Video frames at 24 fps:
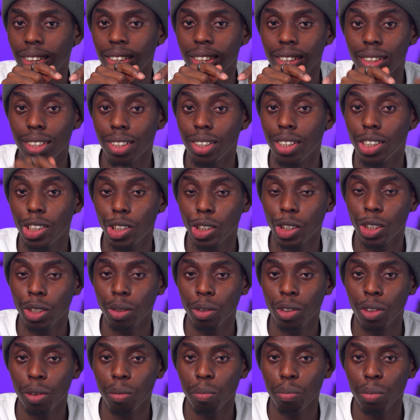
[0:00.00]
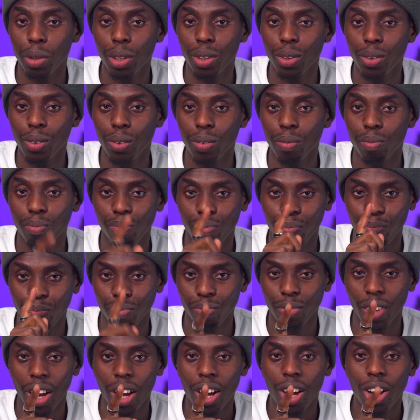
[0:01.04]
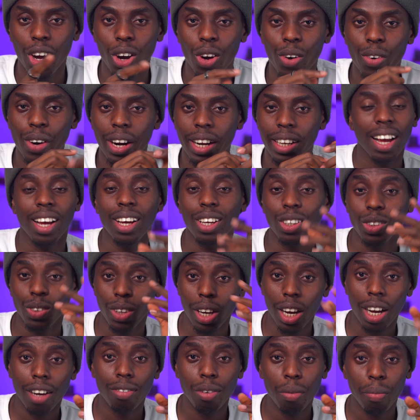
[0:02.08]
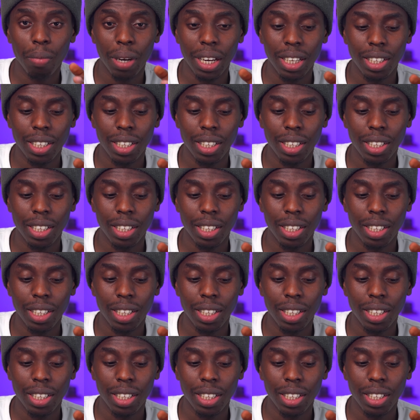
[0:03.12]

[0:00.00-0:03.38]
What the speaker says: in the description below. Alright, so I have on my